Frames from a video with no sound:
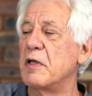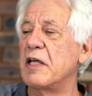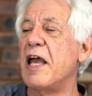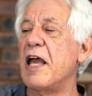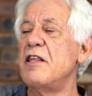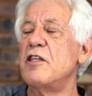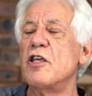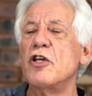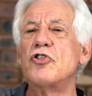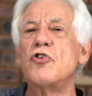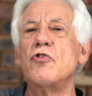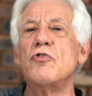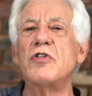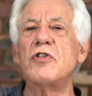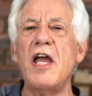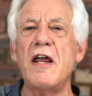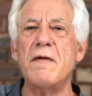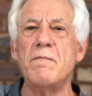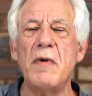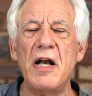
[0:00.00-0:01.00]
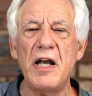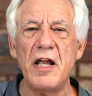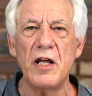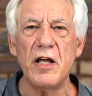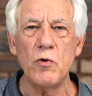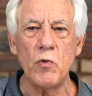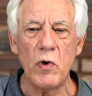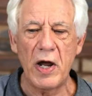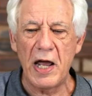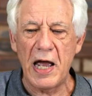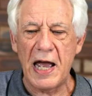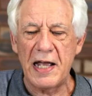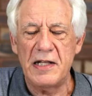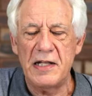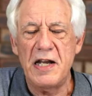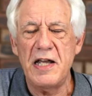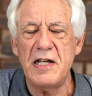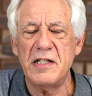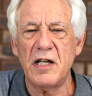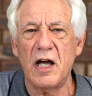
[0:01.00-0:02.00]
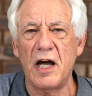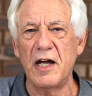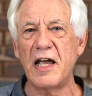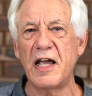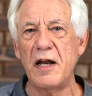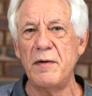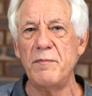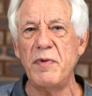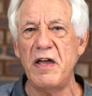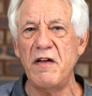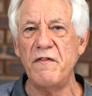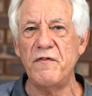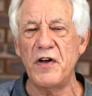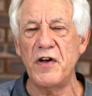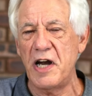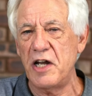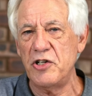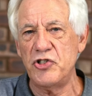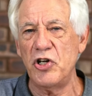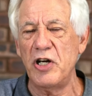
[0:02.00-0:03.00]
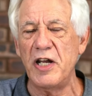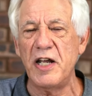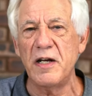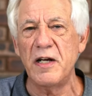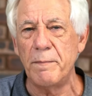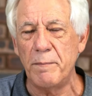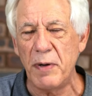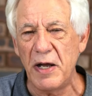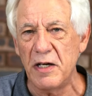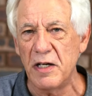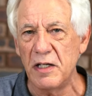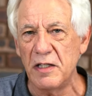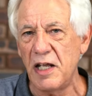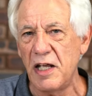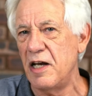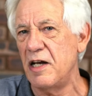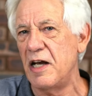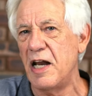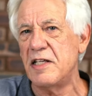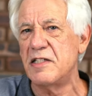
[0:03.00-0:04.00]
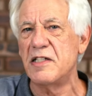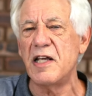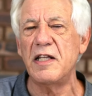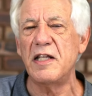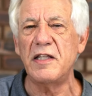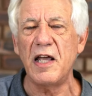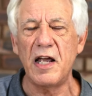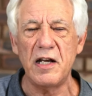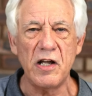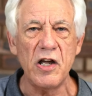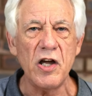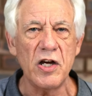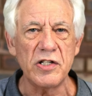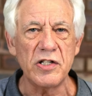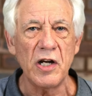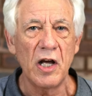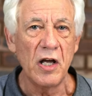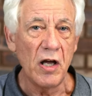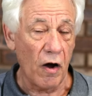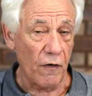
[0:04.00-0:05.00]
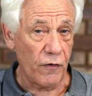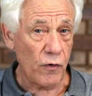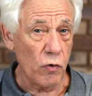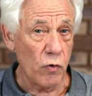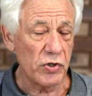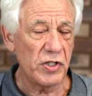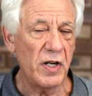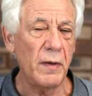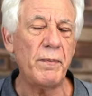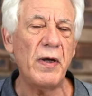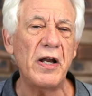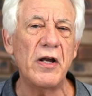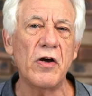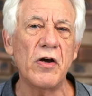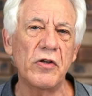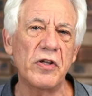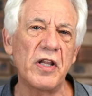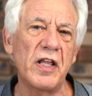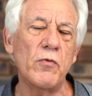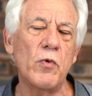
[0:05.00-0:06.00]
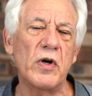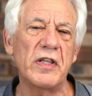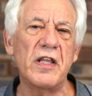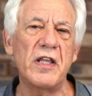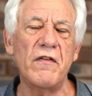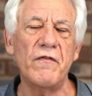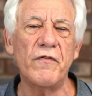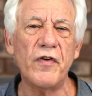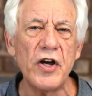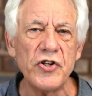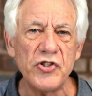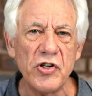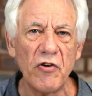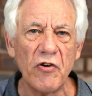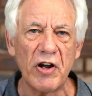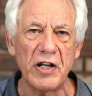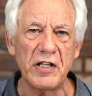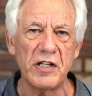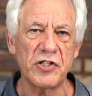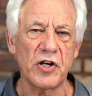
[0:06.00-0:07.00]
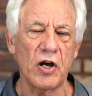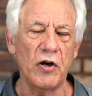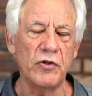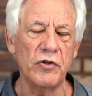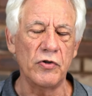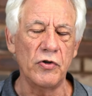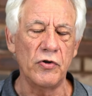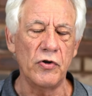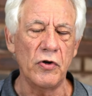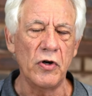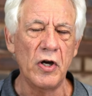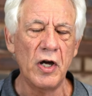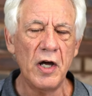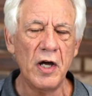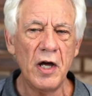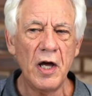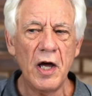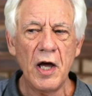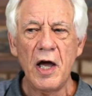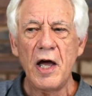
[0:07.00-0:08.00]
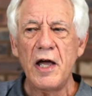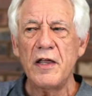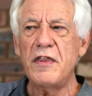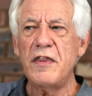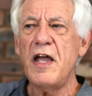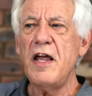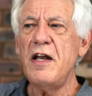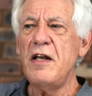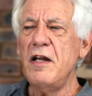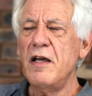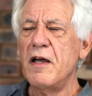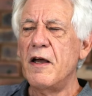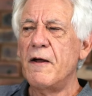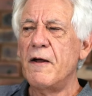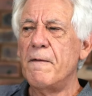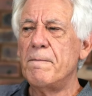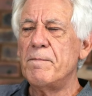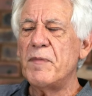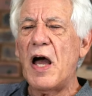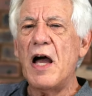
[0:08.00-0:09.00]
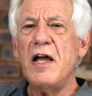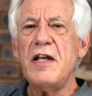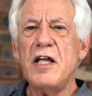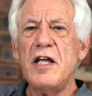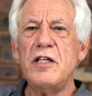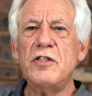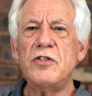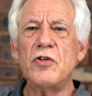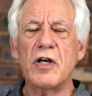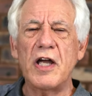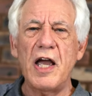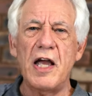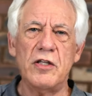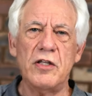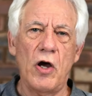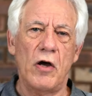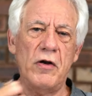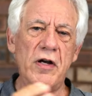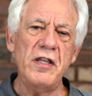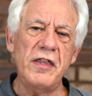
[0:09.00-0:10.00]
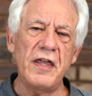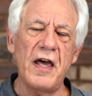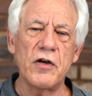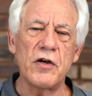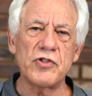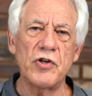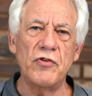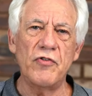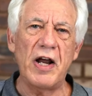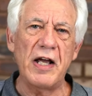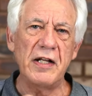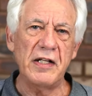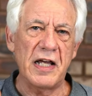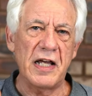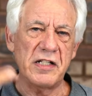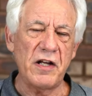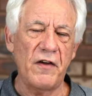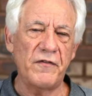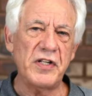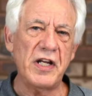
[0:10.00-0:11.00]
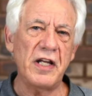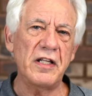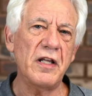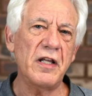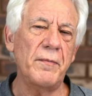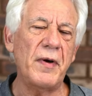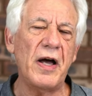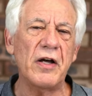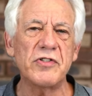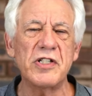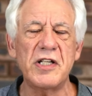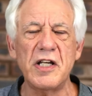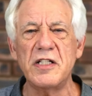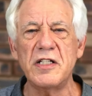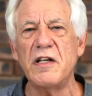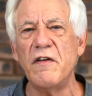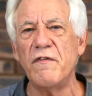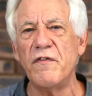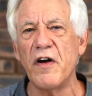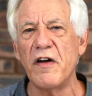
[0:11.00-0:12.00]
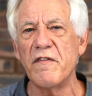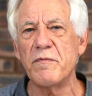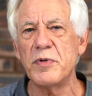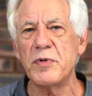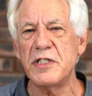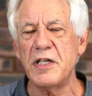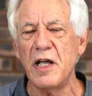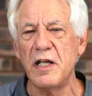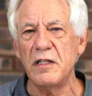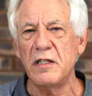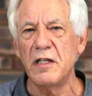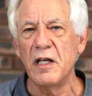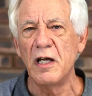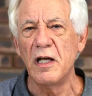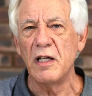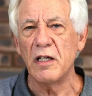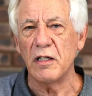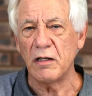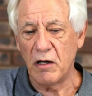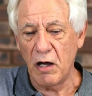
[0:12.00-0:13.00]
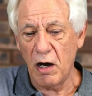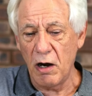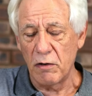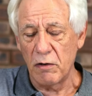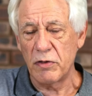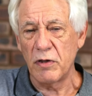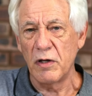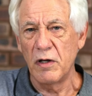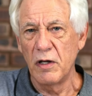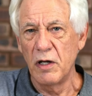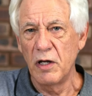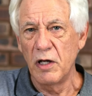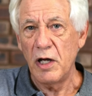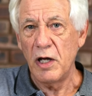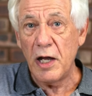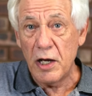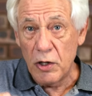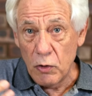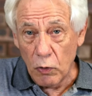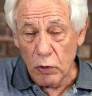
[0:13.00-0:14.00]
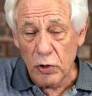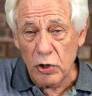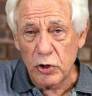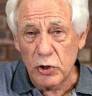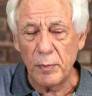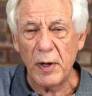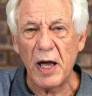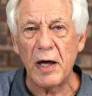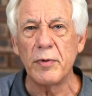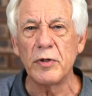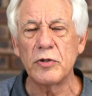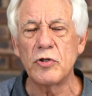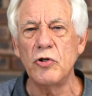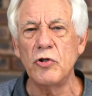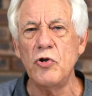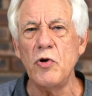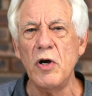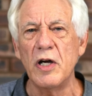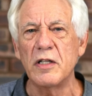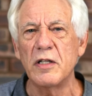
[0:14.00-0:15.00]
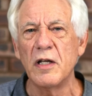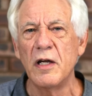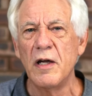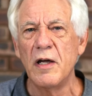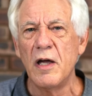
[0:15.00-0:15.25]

get to 10 million, where at least I can be financially independent in, let's say, 10 years, of course, depending on the, what the inflation rate is going to do, then I need to get on a thousand rand, as I've said, about 65% growth in order to be able to do it.